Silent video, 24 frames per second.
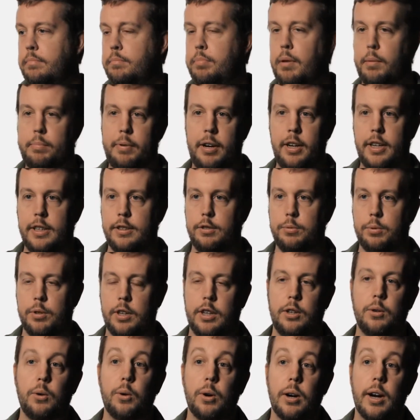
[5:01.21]
barbarians
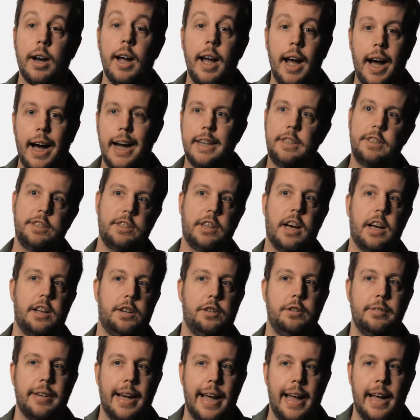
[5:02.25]
work, or I just got a
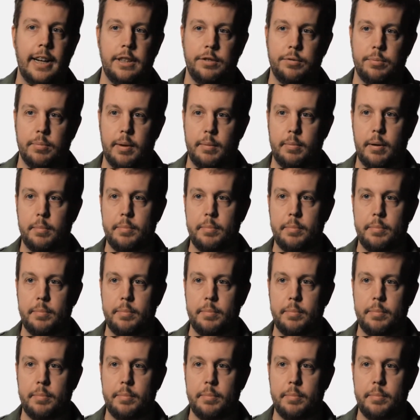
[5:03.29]
new axe for my